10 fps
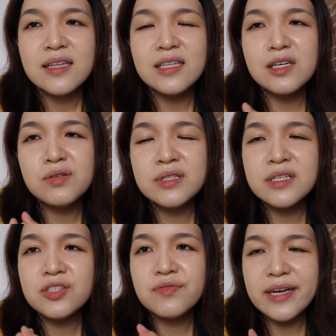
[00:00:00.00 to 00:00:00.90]
the
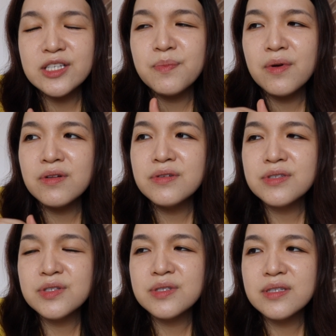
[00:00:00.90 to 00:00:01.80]
glutinous rice
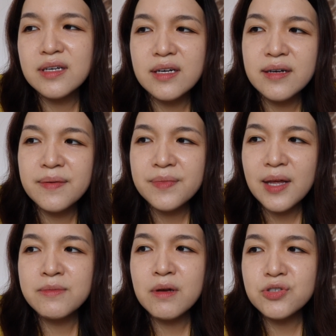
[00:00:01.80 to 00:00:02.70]
balls.
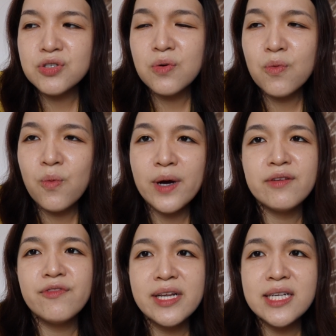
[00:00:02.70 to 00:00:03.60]
I'm not sure what
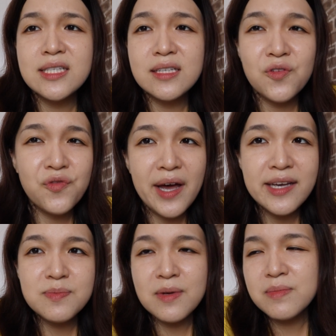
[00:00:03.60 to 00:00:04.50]
it really
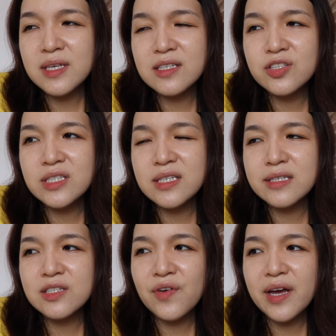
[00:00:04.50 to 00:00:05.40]
signifies. Maybe it just
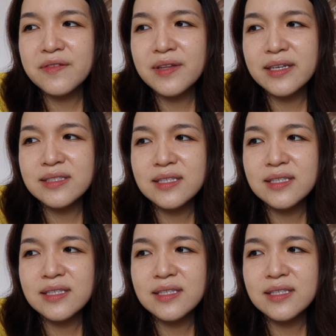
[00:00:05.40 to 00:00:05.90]
signifies like